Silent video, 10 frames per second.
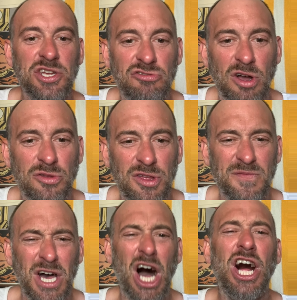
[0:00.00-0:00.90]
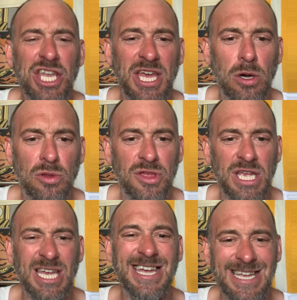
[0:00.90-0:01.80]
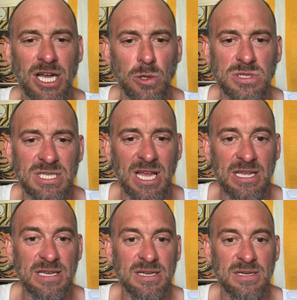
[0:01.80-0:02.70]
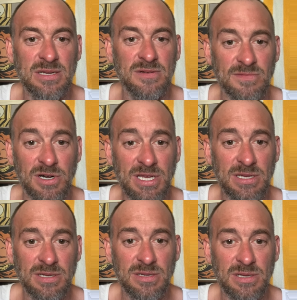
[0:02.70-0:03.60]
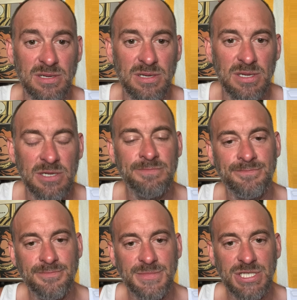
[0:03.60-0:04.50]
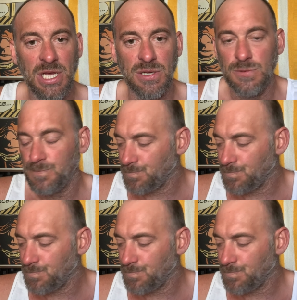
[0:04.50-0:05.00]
growth of an unhealthy ego state, right? So